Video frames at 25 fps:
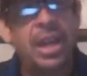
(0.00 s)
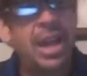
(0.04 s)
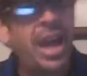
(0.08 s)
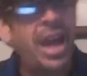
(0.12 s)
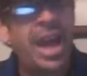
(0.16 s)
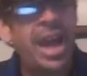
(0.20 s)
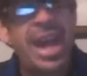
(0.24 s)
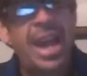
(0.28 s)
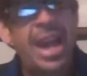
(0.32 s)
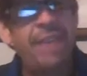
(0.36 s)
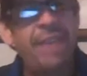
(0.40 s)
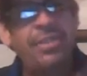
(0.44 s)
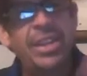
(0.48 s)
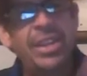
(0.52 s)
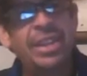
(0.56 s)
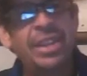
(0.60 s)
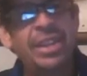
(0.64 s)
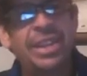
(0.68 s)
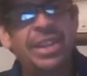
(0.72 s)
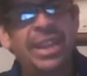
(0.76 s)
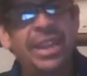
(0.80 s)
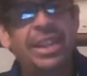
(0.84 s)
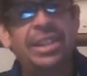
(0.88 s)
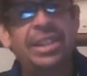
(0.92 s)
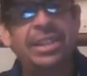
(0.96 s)
I have
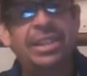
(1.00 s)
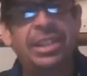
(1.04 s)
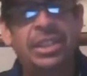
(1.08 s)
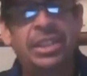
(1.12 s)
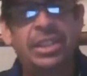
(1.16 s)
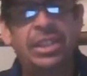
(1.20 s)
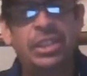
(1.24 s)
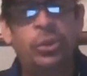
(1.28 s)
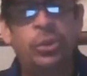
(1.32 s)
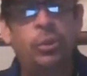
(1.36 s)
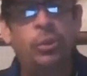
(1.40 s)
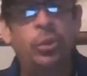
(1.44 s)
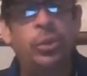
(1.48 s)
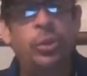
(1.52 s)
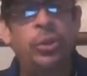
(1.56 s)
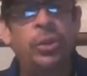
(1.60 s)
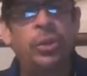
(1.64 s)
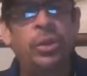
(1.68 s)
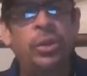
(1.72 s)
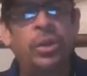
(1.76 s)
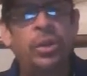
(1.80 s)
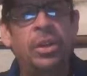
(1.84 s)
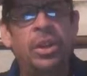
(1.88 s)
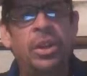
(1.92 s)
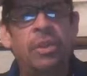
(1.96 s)
not taken the easy
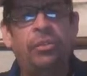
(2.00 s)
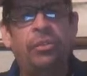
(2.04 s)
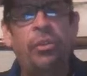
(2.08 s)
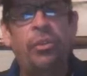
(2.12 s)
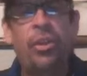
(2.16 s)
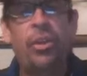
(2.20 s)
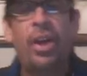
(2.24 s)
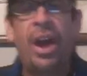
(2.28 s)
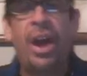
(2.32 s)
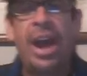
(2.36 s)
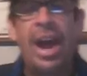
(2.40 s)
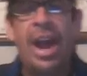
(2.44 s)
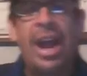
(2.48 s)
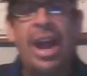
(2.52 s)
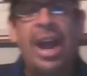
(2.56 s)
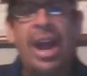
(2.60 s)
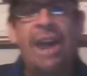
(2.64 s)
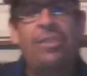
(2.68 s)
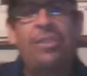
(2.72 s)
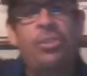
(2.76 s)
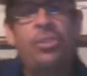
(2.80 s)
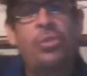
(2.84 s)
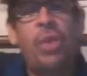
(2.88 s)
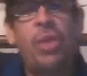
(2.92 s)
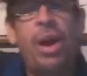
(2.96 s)
route, or I
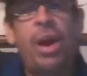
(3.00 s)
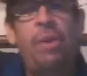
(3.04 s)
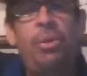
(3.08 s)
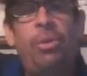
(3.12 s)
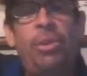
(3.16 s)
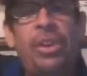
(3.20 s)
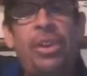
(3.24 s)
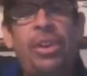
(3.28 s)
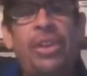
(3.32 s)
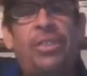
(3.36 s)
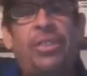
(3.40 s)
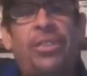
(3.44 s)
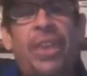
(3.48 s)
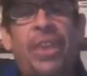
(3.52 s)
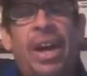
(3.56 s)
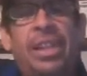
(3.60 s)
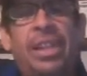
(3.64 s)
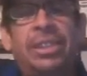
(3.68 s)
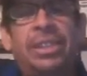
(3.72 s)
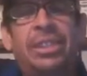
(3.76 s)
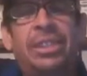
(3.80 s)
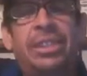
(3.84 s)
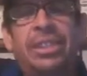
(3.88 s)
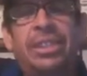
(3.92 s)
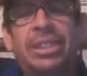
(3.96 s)
have traveled the
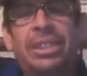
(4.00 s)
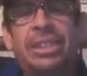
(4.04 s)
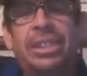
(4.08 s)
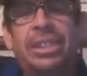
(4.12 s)
thoughts